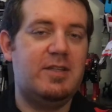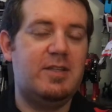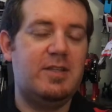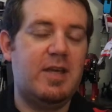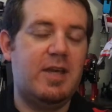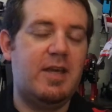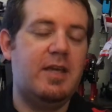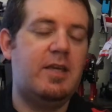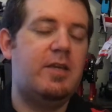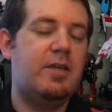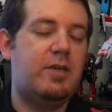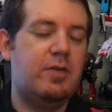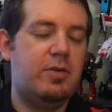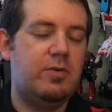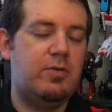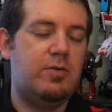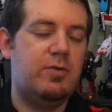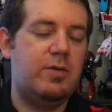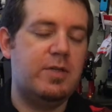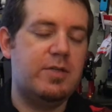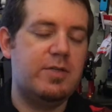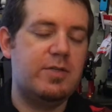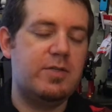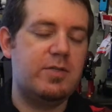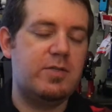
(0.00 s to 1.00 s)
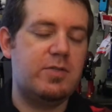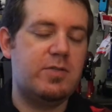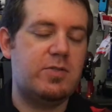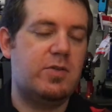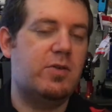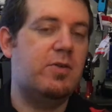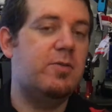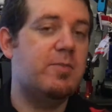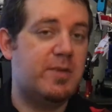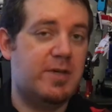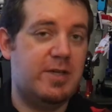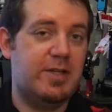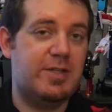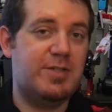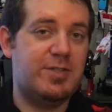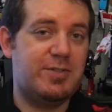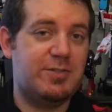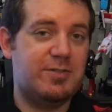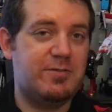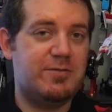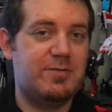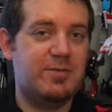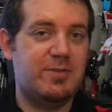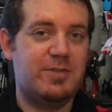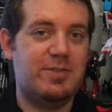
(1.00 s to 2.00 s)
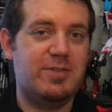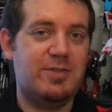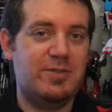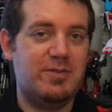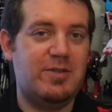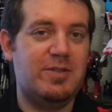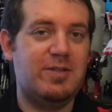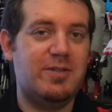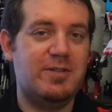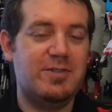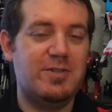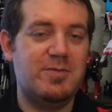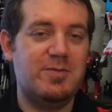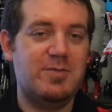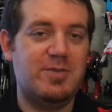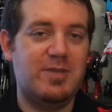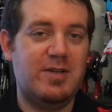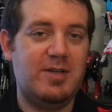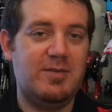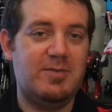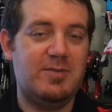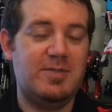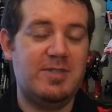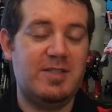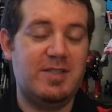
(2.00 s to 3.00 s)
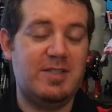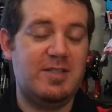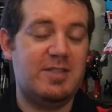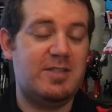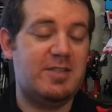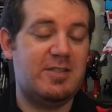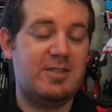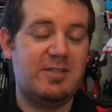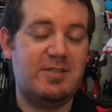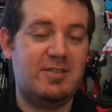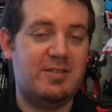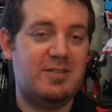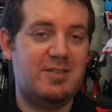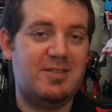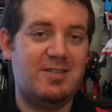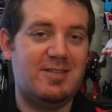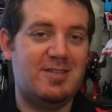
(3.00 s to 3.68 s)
Thank you so much for 200 subscribers. That's